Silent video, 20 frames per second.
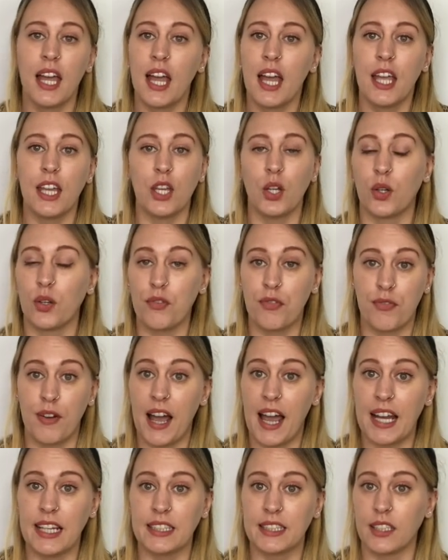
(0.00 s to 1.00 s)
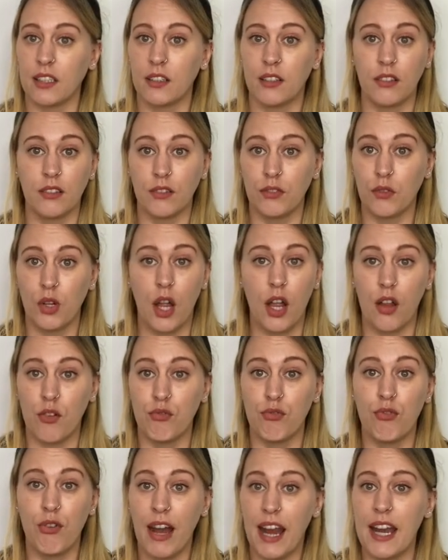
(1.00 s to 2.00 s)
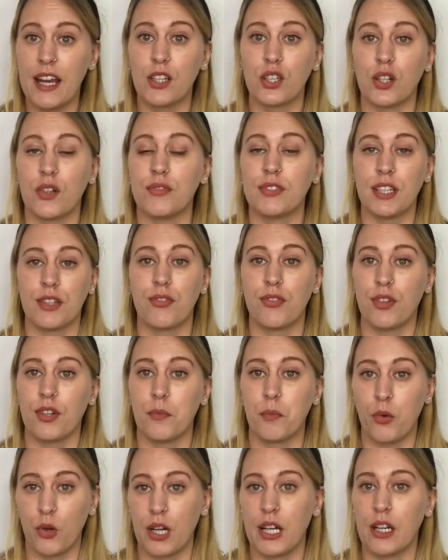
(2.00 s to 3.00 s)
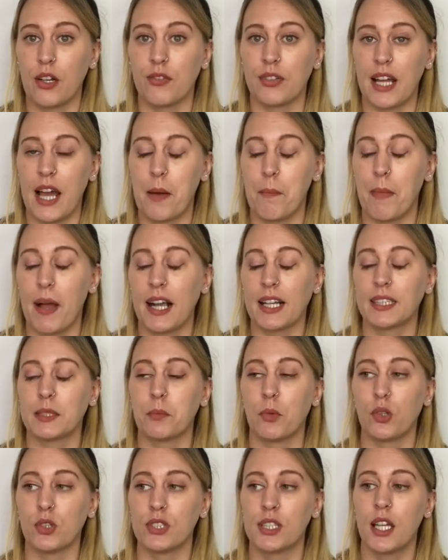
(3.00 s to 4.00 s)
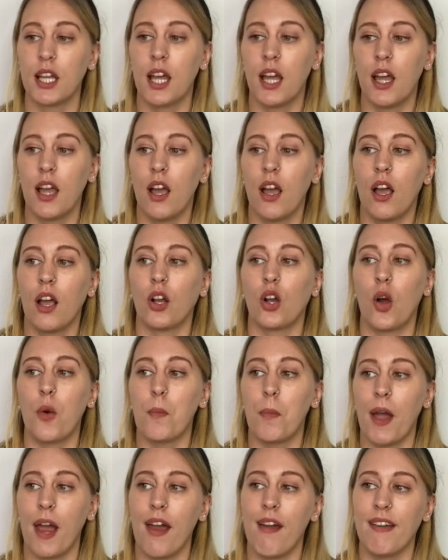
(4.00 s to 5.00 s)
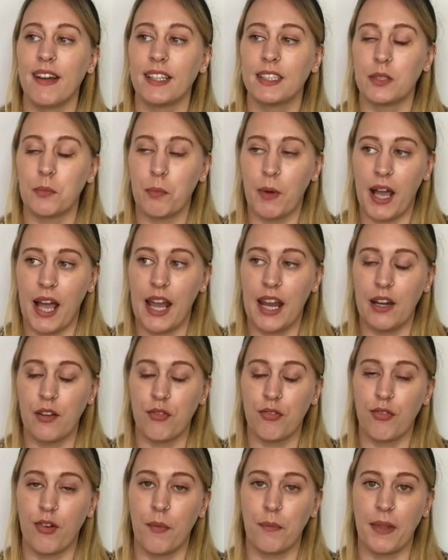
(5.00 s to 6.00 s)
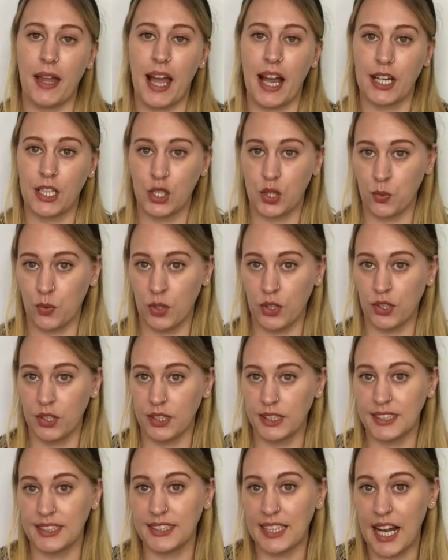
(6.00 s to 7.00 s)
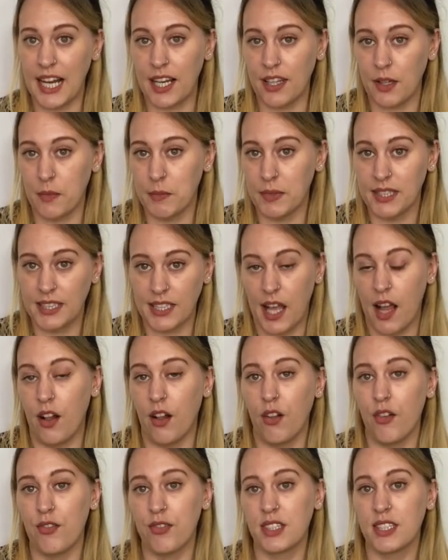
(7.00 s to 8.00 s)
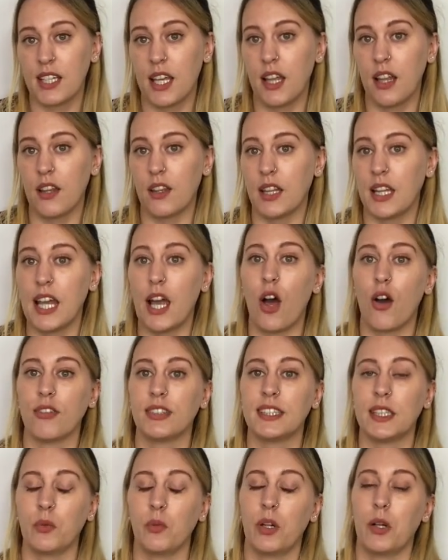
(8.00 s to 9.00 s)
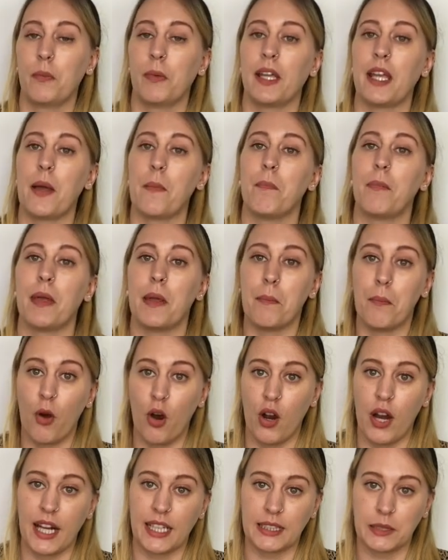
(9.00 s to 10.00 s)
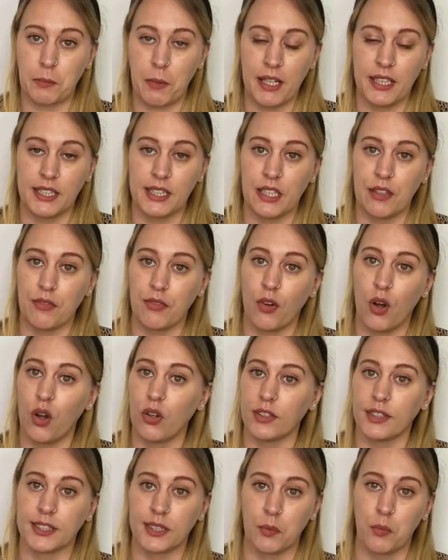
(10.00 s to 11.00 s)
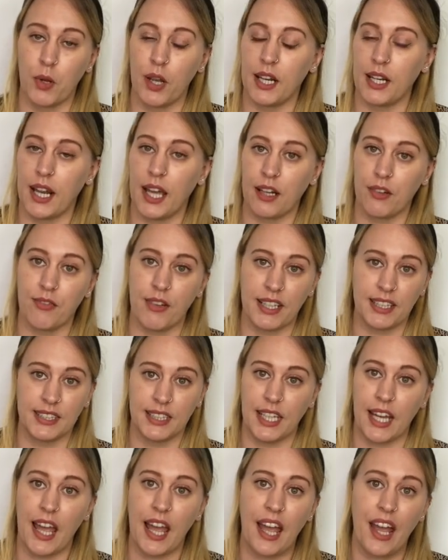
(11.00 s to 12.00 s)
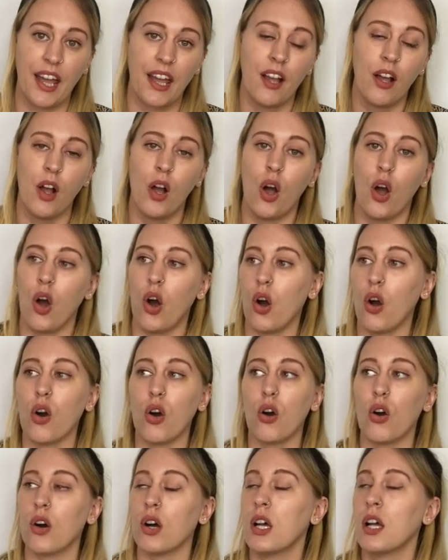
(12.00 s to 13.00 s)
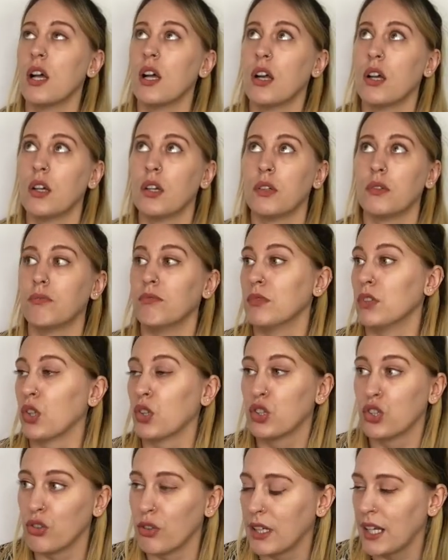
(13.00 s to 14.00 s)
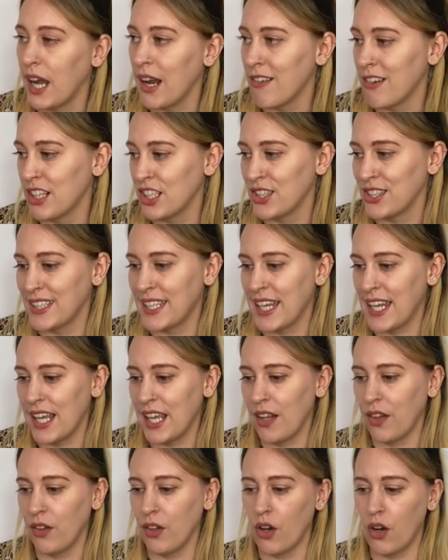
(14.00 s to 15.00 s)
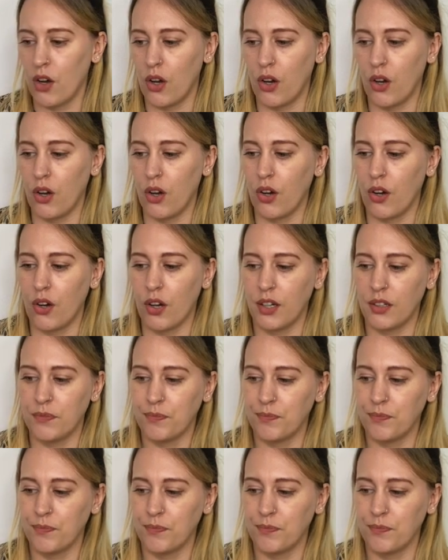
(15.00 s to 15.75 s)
you can find a range of different pre-loved handbags, but comparing to buying from the actual seller themselves, they obviously will be a bit more expensive on somewhere like Vestiaire or Luxury Garage Sale or